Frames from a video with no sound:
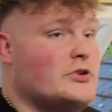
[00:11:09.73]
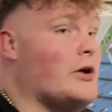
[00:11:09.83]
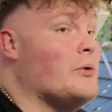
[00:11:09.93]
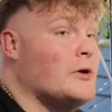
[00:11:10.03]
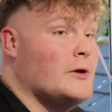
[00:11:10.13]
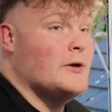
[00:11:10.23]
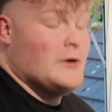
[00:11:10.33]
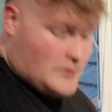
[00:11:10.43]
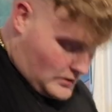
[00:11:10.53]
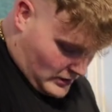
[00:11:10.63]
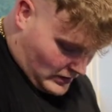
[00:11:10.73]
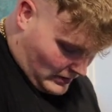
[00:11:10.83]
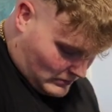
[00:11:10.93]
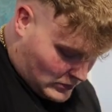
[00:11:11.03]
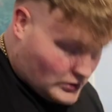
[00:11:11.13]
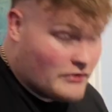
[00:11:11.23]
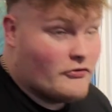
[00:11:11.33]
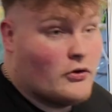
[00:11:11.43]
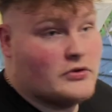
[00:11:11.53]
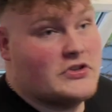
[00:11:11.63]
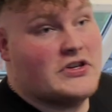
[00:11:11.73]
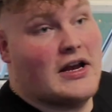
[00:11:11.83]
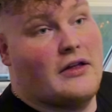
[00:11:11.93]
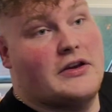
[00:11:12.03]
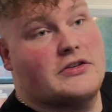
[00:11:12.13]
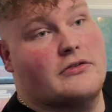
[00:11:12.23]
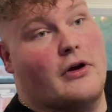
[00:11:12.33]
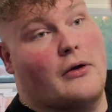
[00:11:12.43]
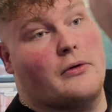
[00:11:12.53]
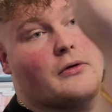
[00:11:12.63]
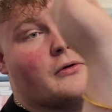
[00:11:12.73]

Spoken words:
So I'm looking forward to see how these throw.